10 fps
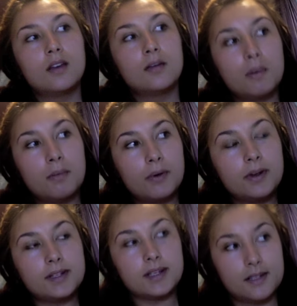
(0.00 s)
my
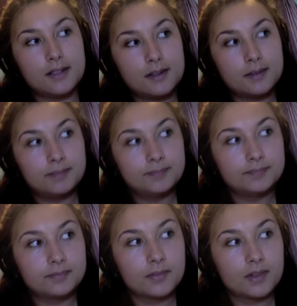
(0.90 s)
point is,
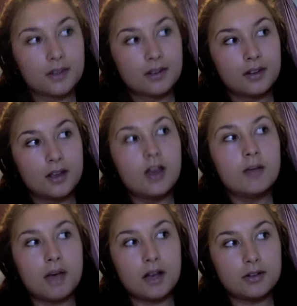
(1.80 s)

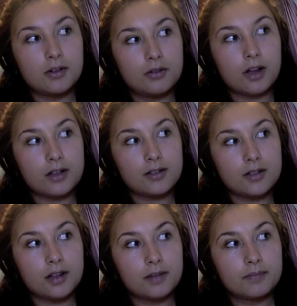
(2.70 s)
back to the whole Rasta
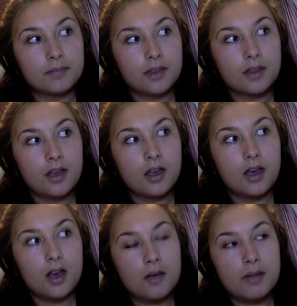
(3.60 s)
thing.
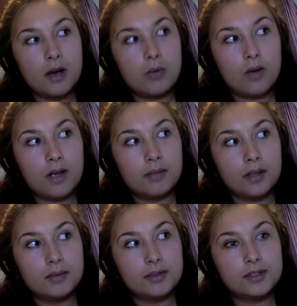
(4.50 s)
About white
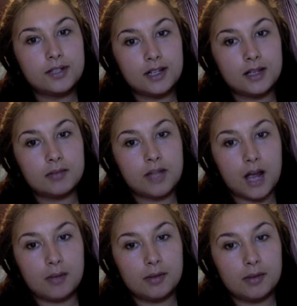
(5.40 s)
people stealing
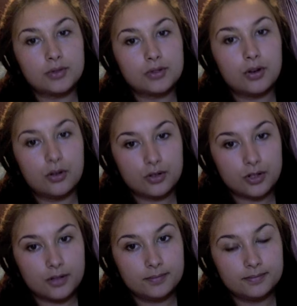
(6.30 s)
black people's culture.